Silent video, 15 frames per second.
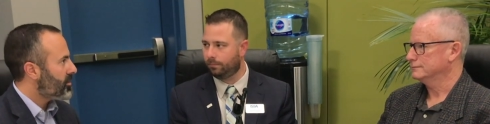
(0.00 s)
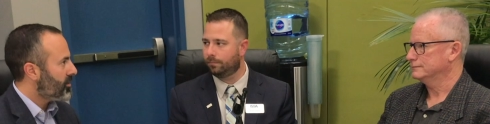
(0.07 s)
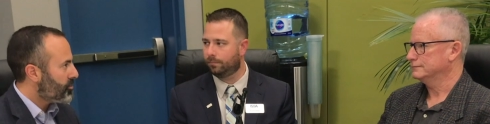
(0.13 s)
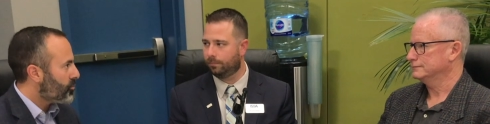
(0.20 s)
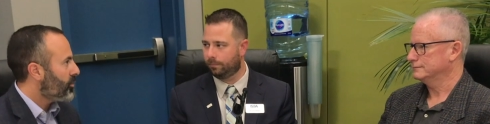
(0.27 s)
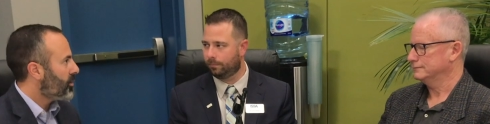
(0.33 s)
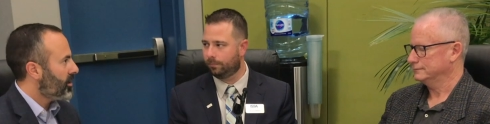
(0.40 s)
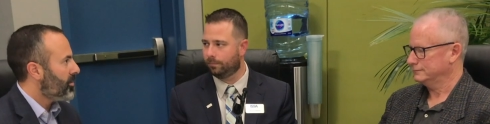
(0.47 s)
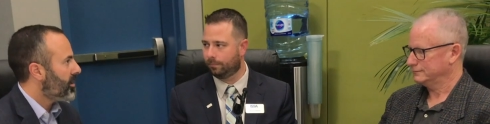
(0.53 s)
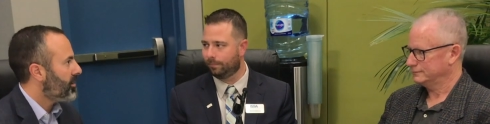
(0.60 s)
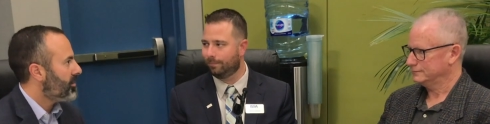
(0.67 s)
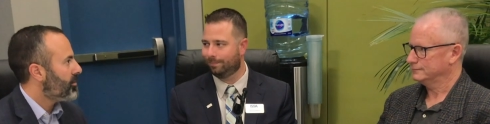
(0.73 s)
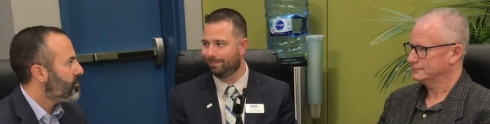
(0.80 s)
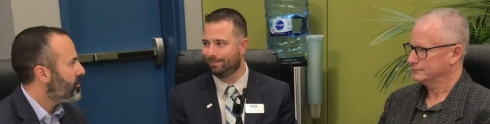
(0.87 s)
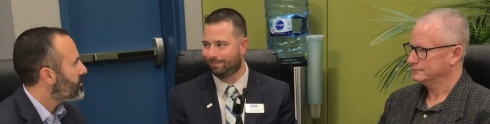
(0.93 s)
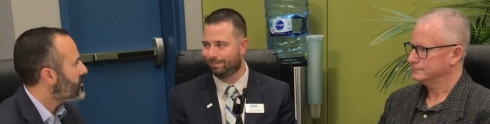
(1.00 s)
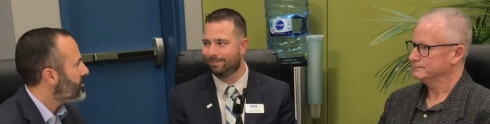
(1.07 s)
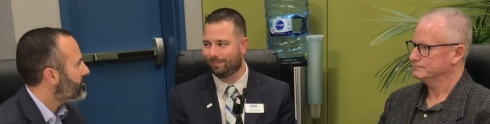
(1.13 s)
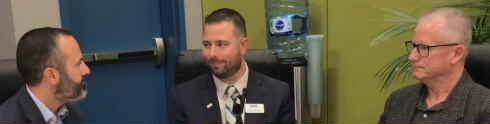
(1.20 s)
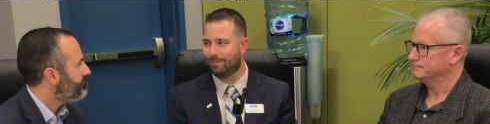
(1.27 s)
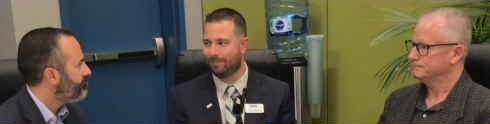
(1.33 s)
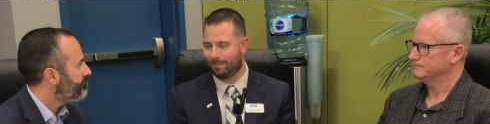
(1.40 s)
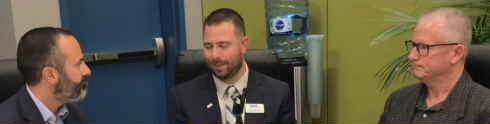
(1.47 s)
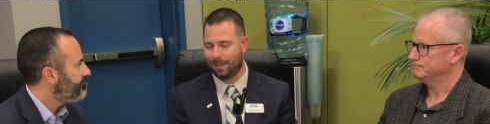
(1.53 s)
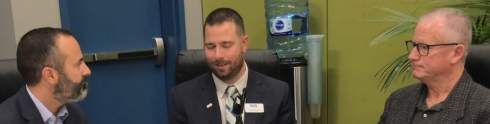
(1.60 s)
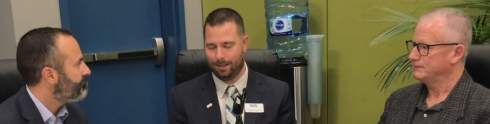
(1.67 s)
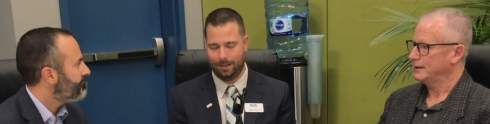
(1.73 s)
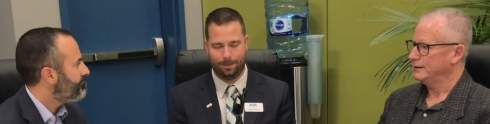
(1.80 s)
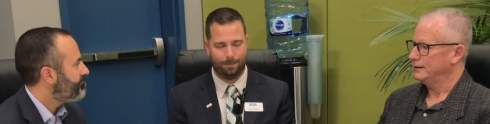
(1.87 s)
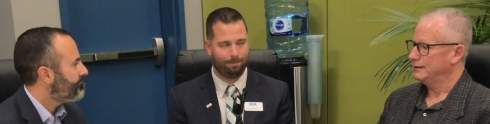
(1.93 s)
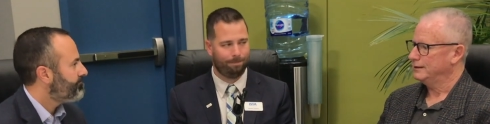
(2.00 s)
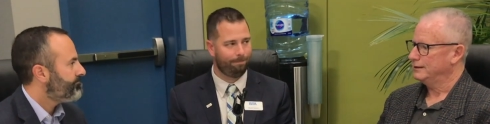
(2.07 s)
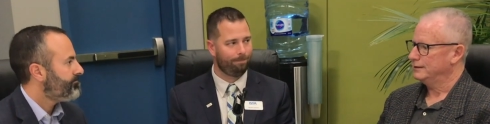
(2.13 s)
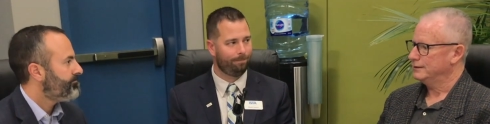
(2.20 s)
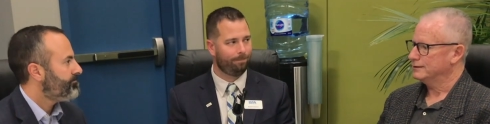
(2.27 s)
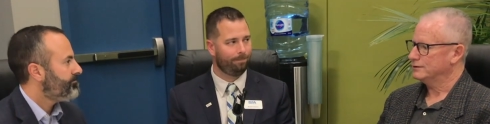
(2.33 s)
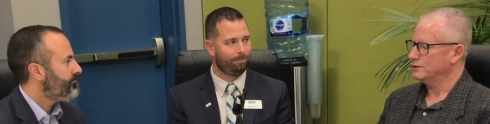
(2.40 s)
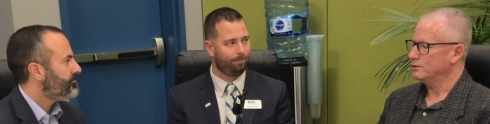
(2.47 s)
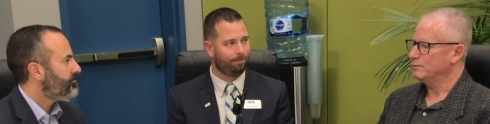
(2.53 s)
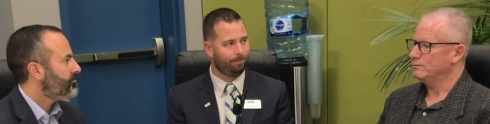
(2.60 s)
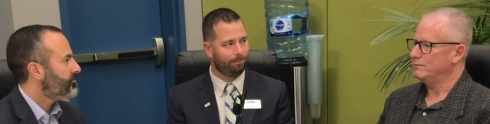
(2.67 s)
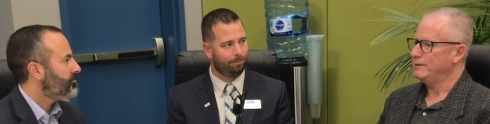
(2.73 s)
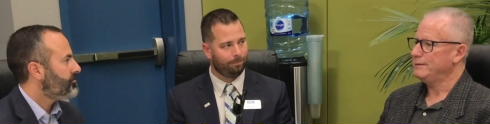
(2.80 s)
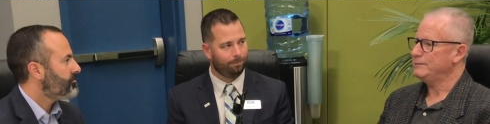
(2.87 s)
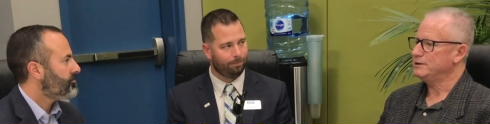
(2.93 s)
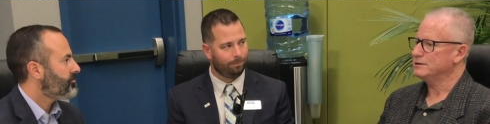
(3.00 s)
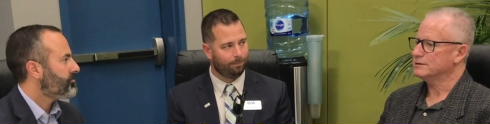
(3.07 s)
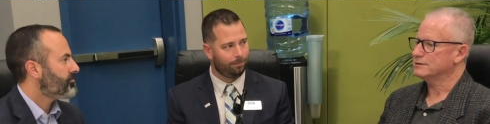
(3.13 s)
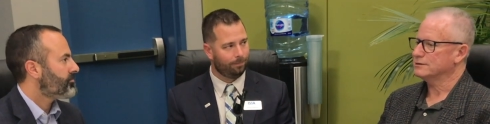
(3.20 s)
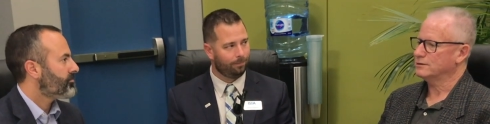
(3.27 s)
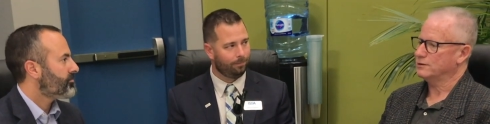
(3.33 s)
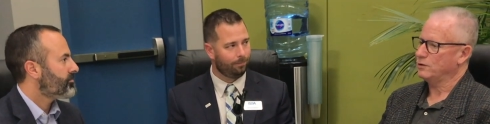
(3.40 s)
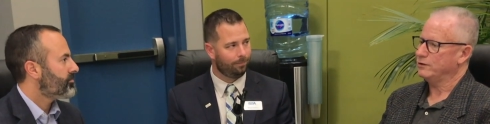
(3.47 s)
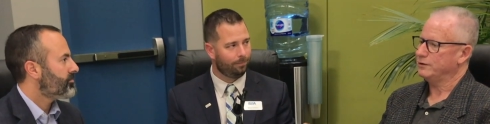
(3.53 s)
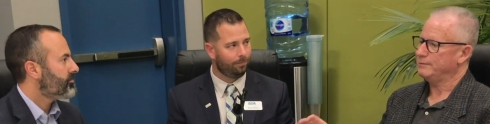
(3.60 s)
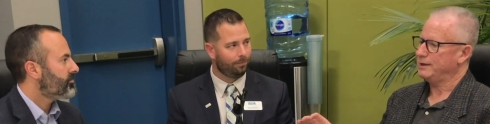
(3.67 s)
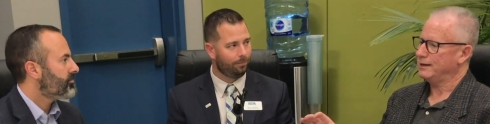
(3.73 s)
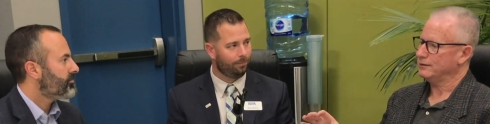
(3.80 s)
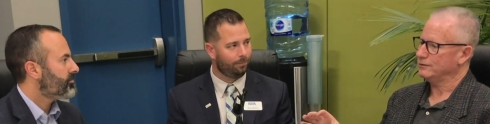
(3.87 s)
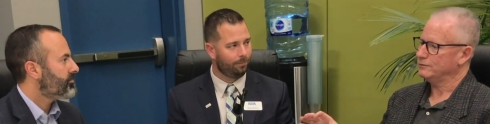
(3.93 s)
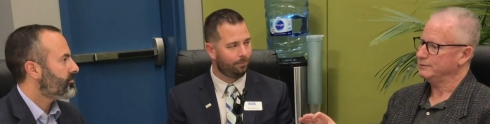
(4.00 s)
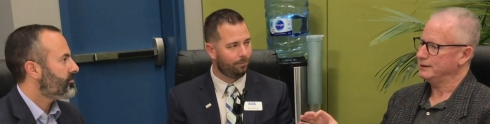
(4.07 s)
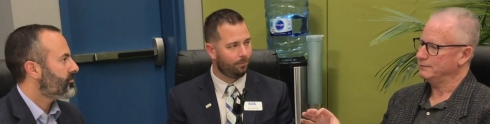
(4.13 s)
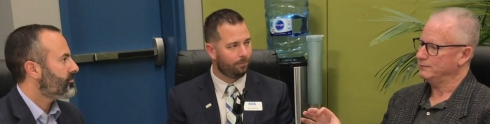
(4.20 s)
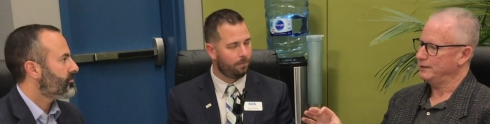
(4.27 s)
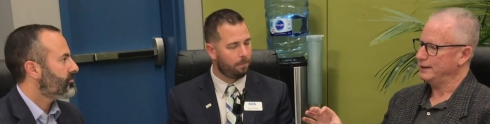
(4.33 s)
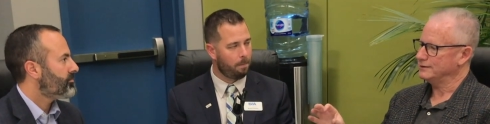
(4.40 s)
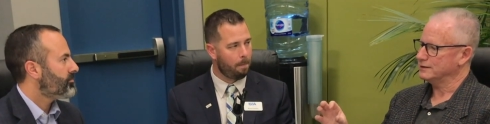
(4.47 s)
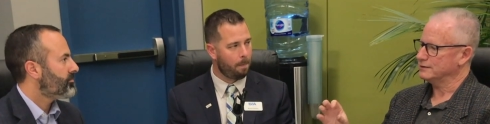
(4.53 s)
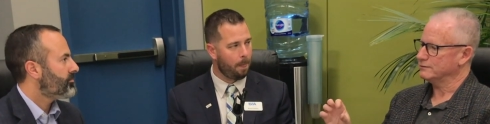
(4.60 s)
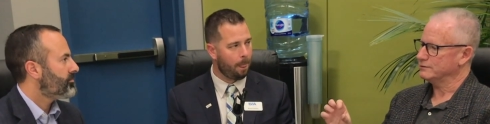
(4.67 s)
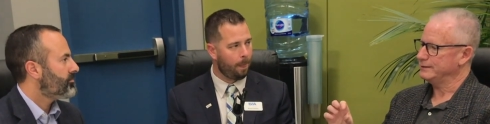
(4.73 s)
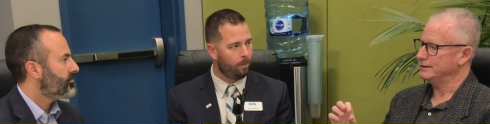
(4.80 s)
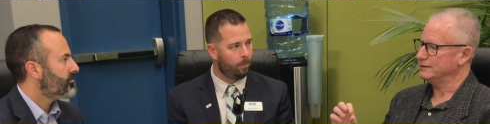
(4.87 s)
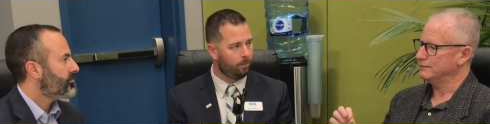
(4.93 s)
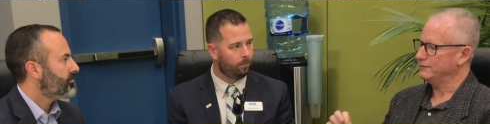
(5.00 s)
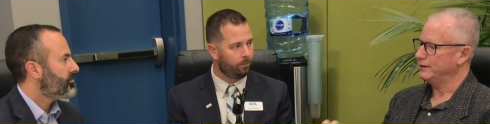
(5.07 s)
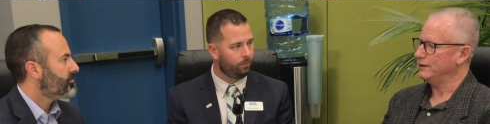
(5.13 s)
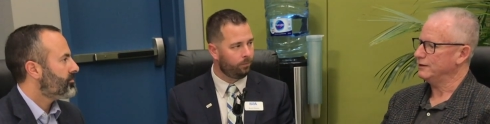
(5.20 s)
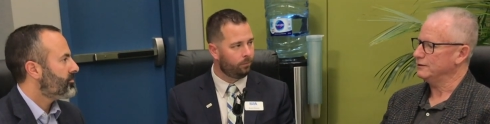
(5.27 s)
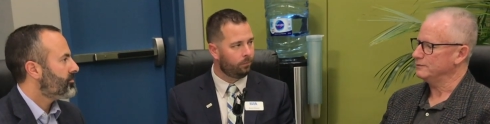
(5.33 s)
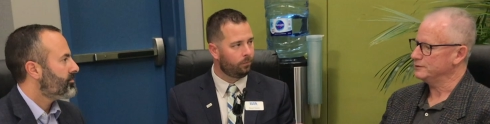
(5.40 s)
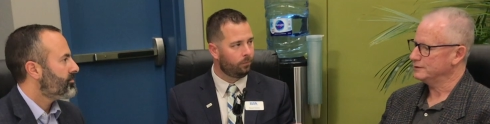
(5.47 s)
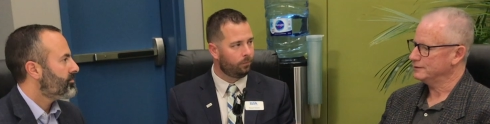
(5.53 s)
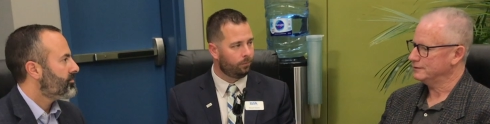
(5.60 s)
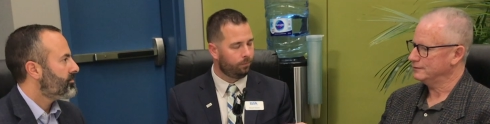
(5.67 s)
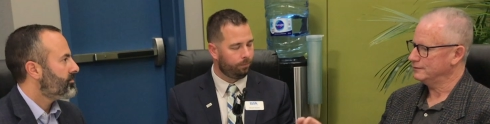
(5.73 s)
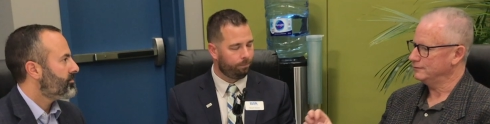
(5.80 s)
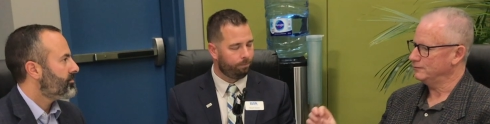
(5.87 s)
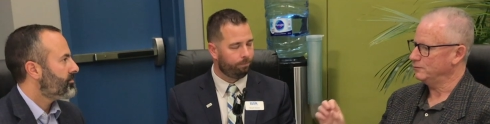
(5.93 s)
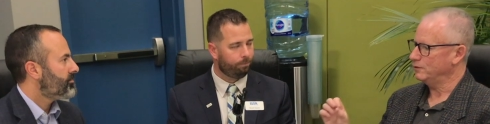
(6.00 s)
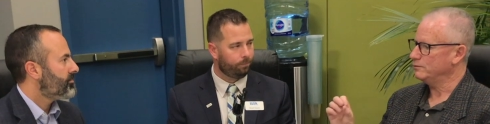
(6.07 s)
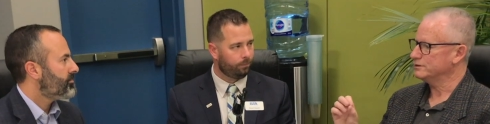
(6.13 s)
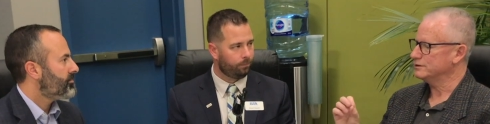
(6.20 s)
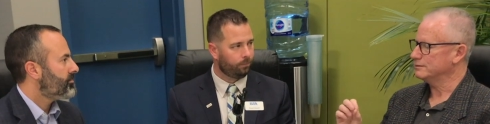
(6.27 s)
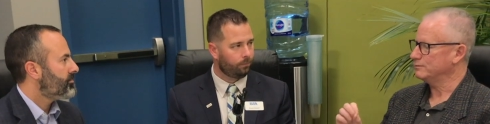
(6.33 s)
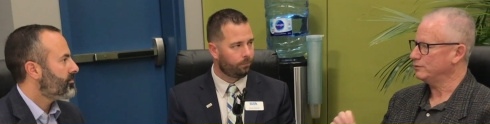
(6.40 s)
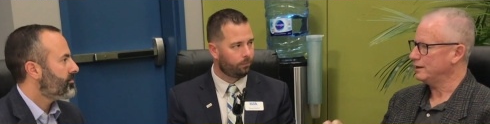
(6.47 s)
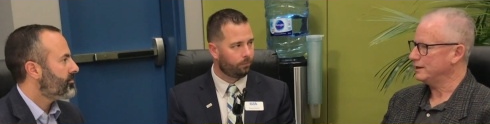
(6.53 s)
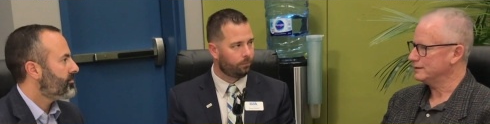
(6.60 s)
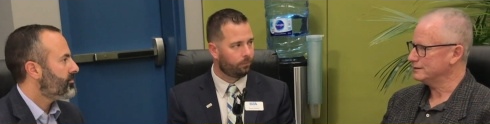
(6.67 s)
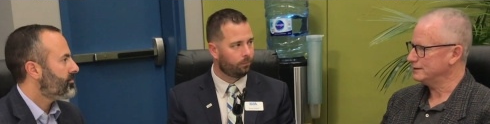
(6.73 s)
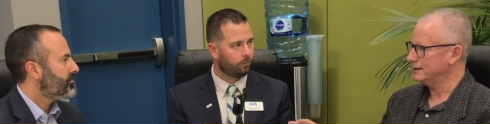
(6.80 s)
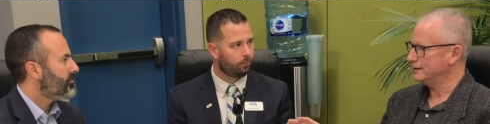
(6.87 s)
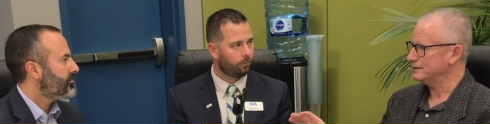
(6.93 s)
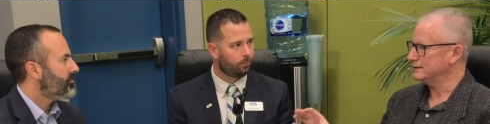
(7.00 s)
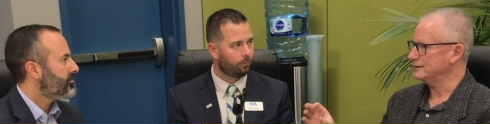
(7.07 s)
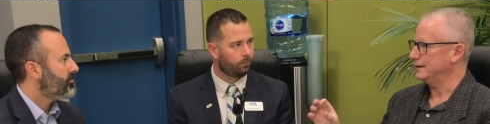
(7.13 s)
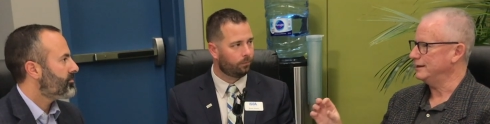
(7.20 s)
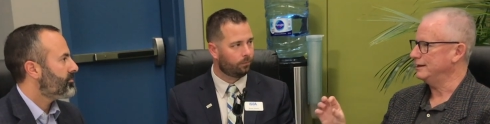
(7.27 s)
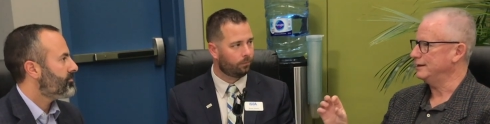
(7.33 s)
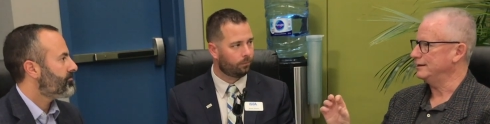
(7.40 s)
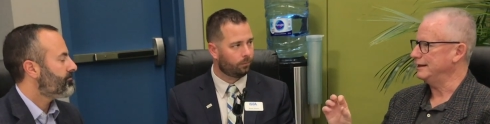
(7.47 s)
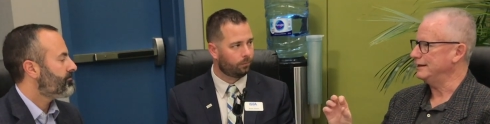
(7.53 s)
Speaker 1: is really going to make a difference. So.
Speaker 2: so maybe just going back a little bit, as this was being developed, what was the process and